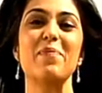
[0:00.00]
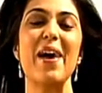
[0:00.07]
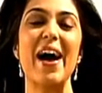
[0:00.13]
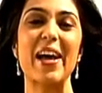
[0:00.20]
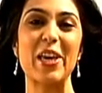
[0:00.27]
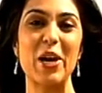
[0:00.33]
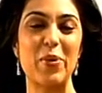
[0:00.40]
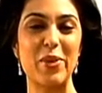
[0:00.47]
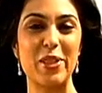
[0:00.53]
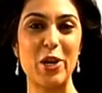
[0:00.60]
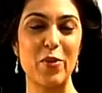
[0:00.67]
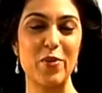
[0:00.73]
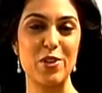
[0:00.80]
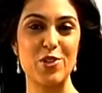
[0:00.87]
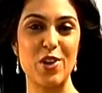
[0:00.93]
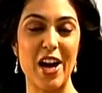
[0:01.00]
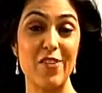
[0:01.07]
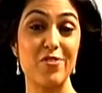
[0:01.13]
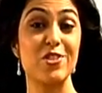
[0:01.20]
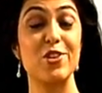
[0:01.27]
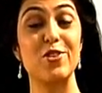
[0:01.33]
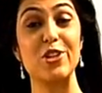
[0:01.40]
back here with Overdrive.
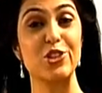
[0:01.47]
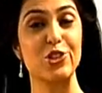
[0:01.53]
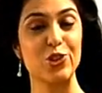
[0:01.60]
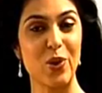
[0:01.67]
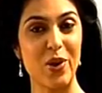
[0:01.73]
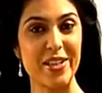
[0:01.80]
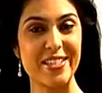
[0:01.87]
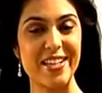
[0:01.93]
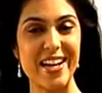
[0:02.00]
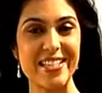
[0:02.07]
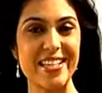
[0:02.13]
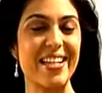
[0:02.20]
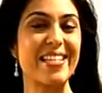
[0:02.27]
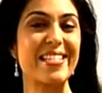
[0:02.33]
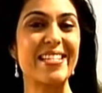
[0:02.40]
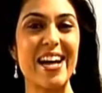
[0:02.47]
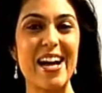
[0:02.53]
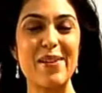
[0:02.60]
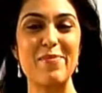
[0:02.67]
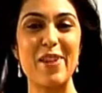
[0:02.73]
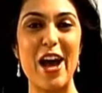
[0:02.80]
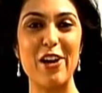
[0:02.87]
Sirish joins us and it's
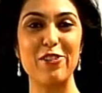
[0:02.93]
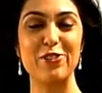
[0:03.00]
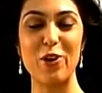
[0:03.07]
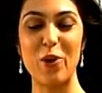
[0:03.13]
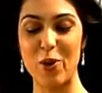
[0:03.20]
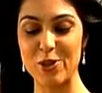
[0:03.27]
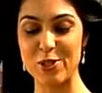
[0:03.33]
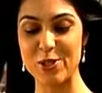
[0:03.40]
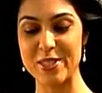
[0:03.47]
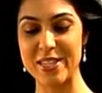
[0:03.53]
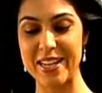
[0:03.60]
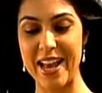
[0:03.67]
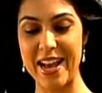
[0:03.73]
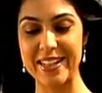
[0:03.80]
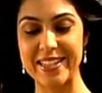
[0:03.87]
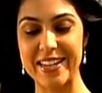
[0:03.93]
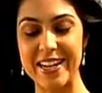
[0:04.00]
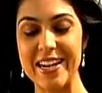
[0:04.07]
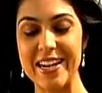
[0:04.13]
time now for AutoSelector.